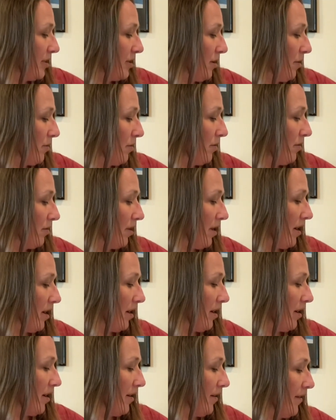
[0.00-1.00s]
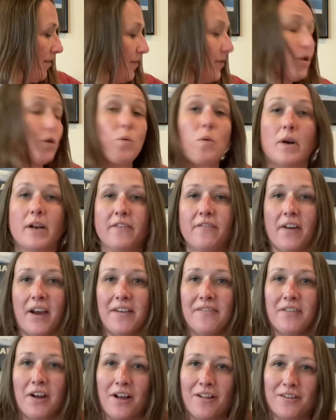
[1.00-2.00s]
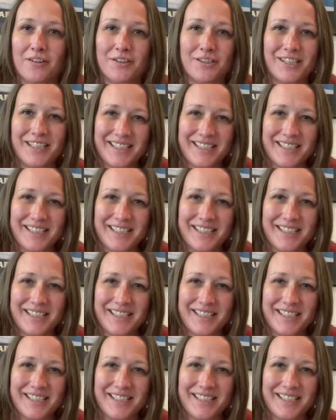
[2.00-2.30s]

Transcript: a total of $25